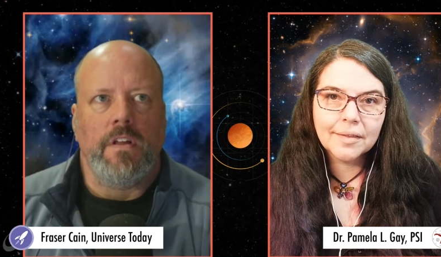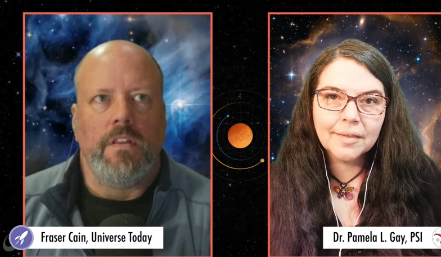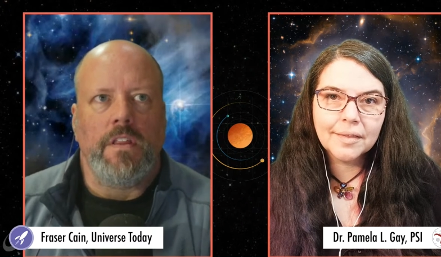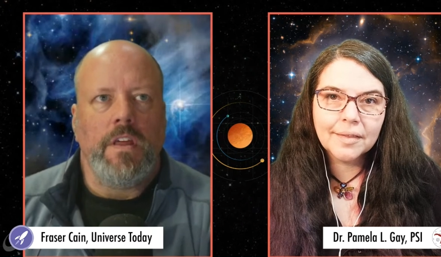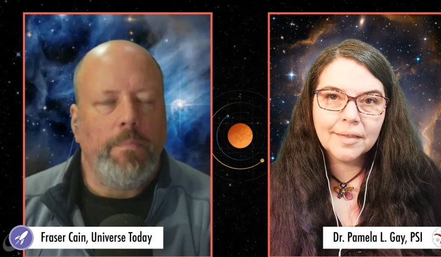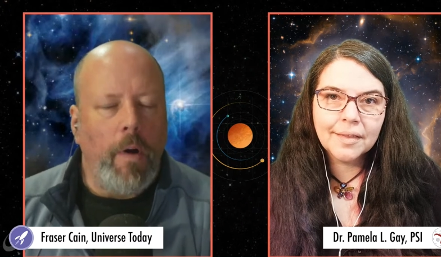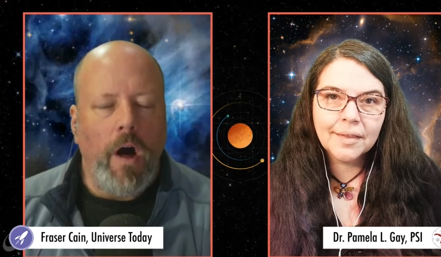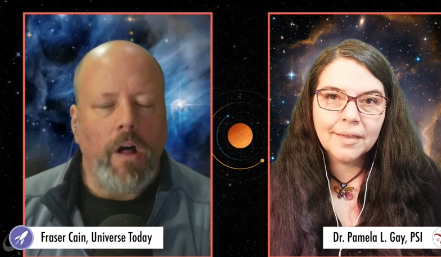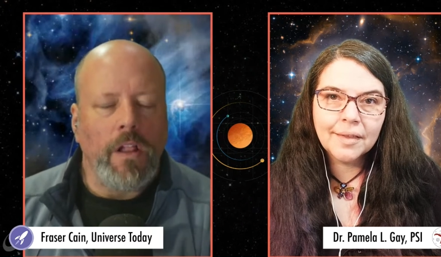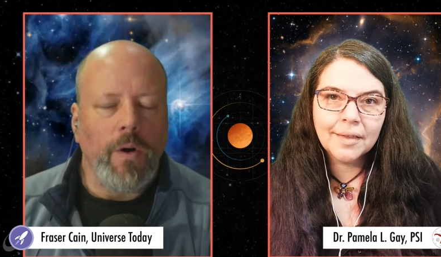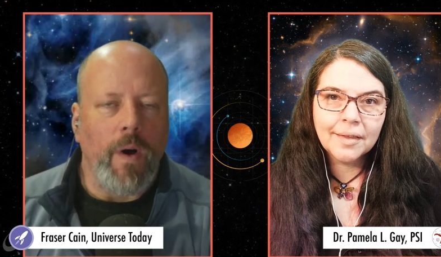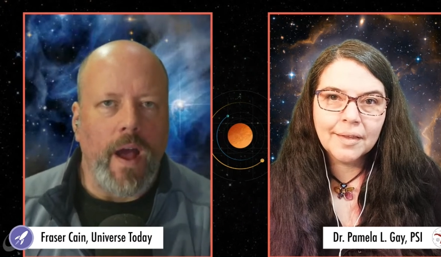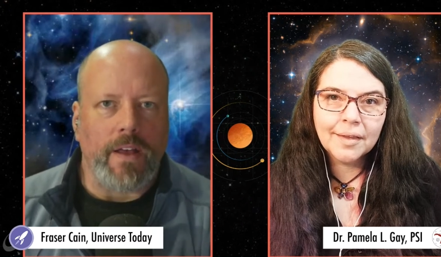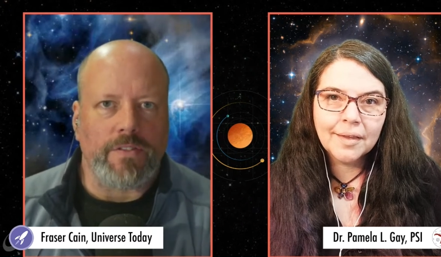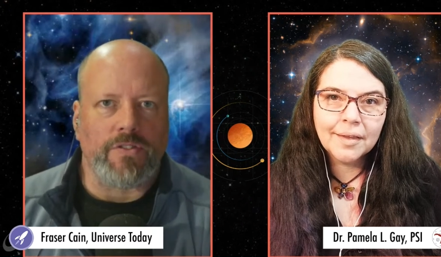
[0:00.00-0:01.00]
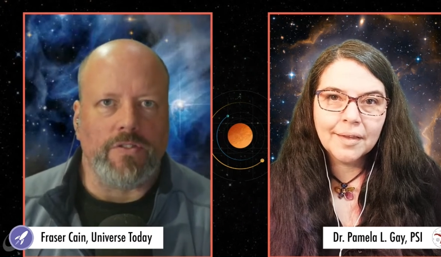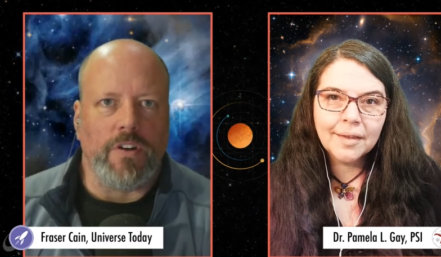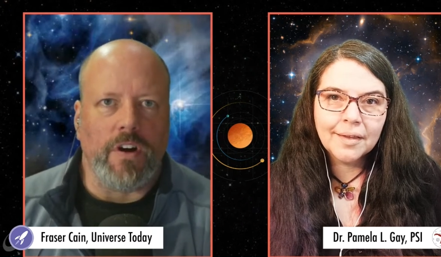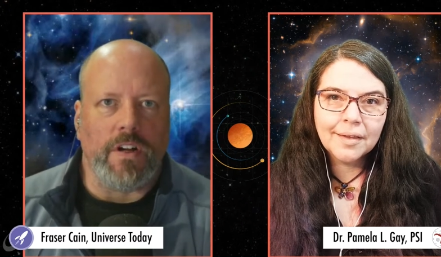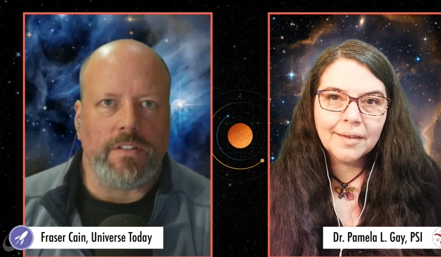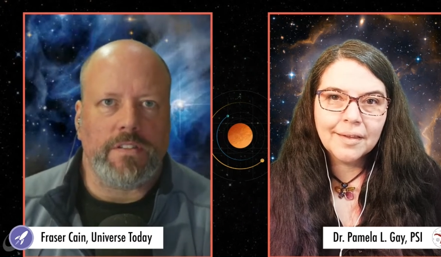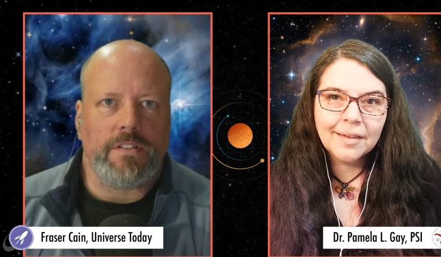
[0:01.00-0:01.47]
Speaker 1: The Apollo
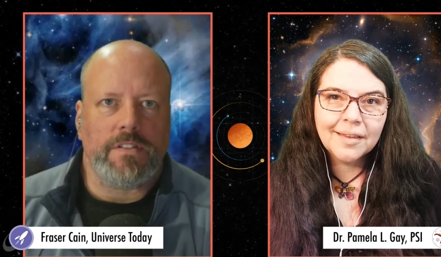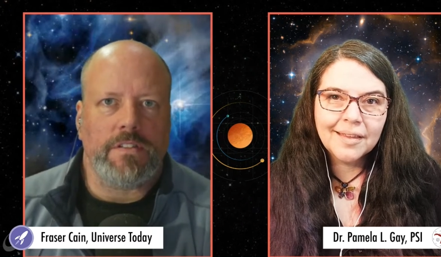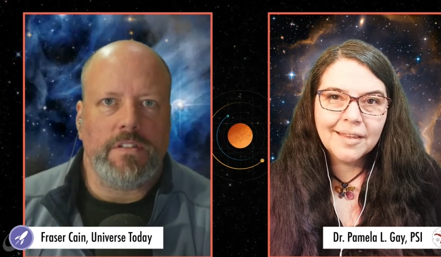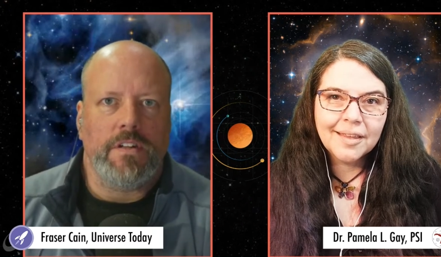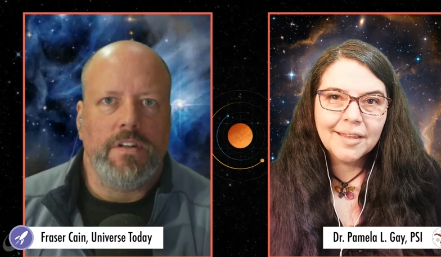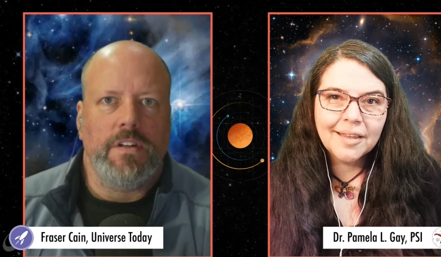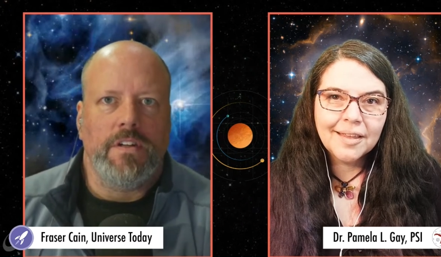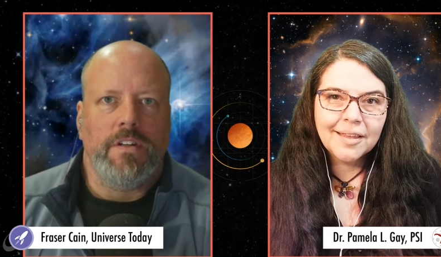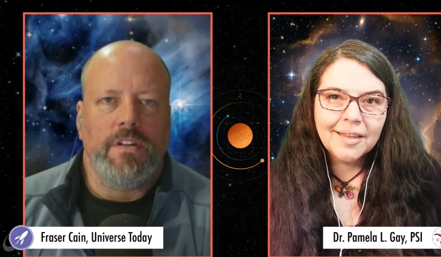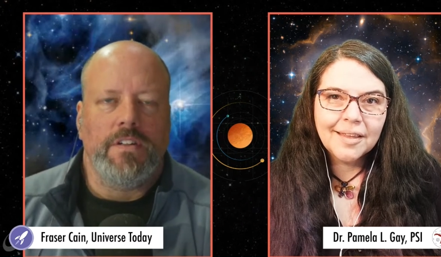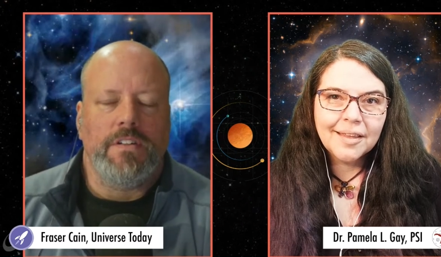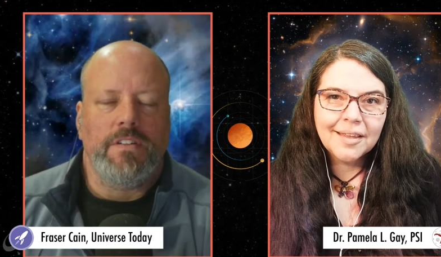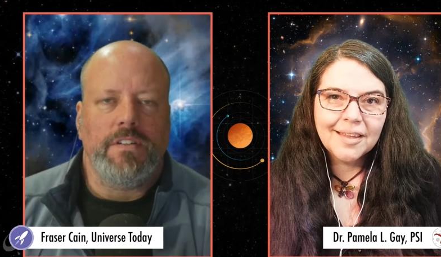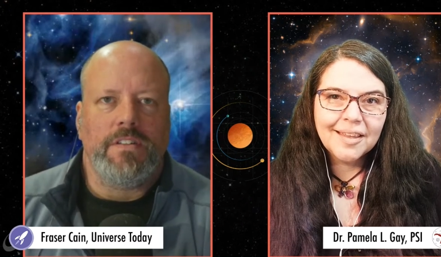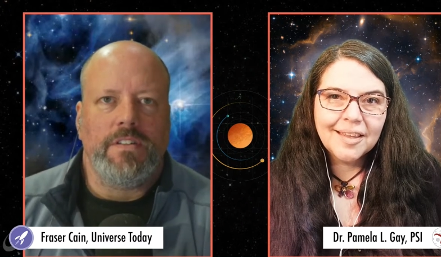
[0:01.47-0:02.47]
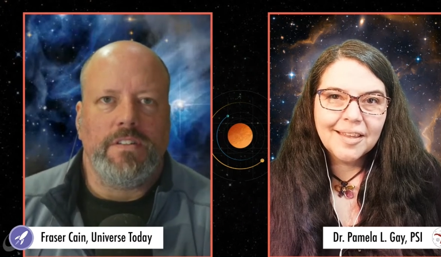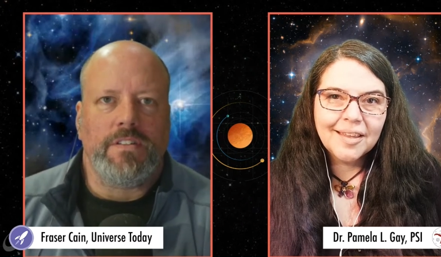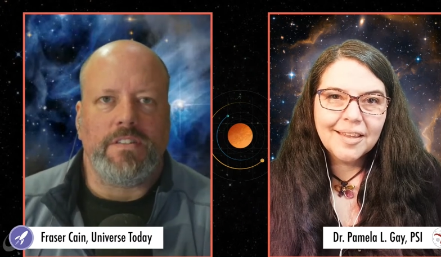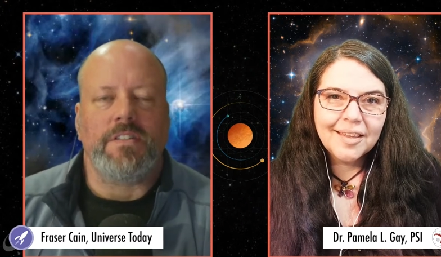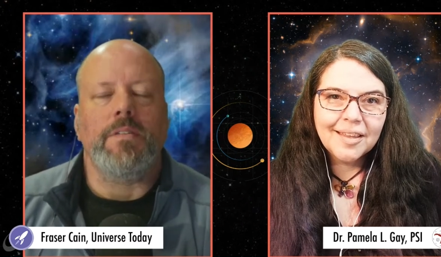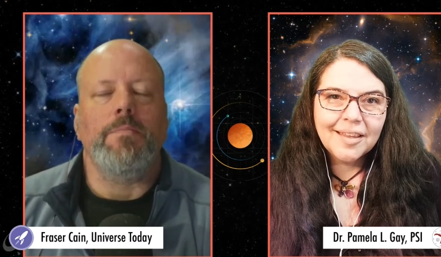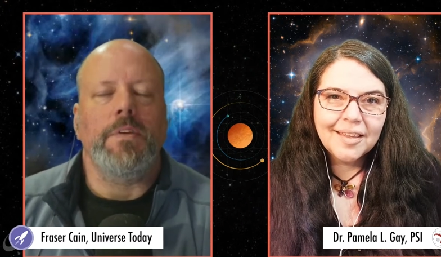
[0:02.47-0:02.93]
astronauts
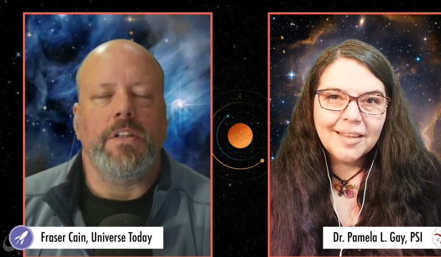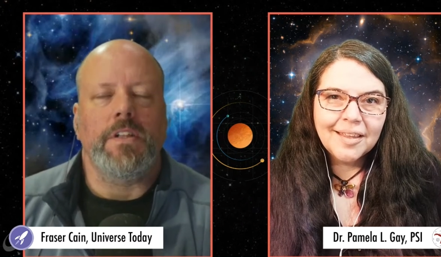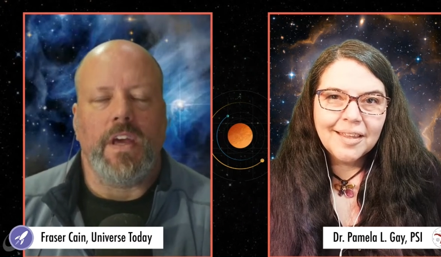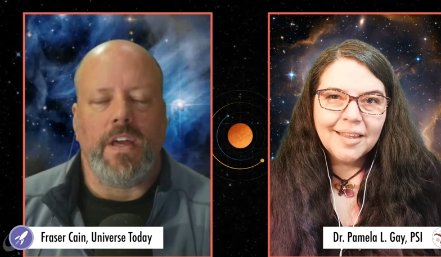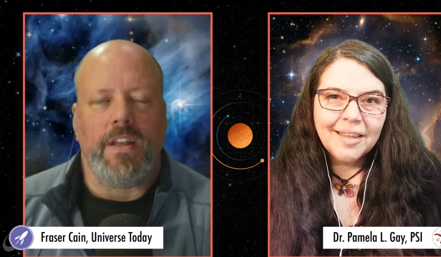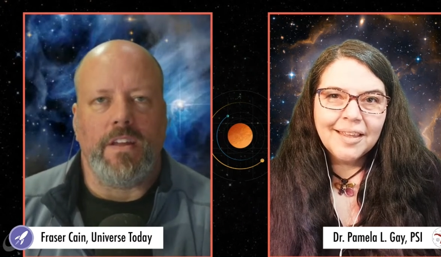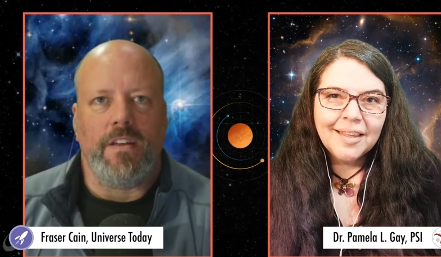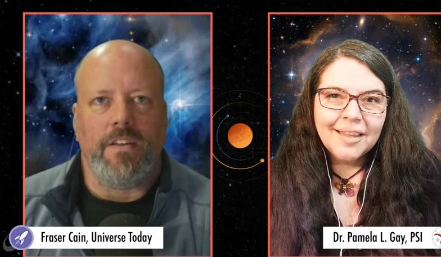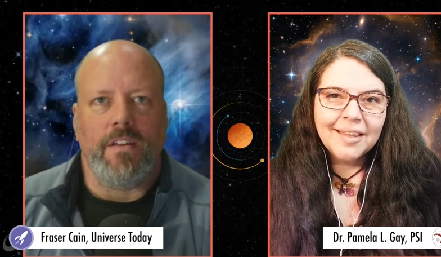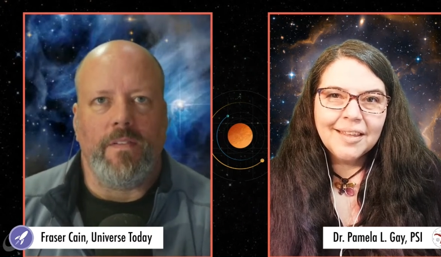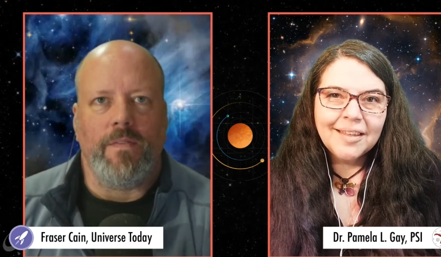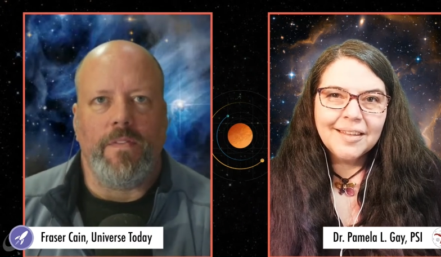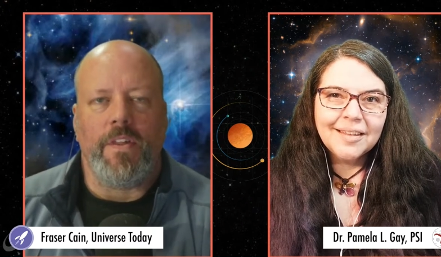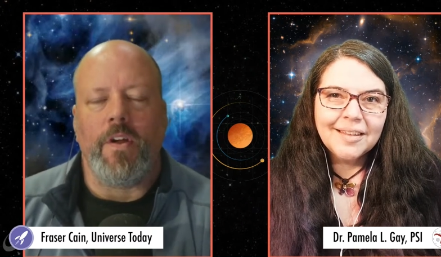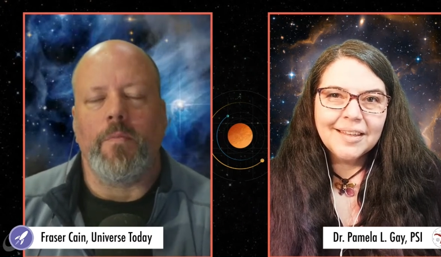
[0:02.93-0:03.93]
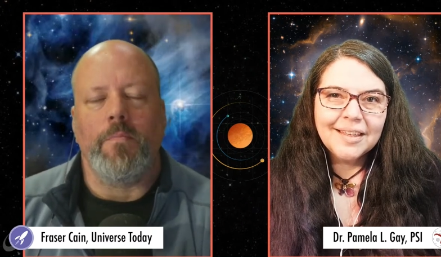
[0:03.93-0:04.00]
simulated their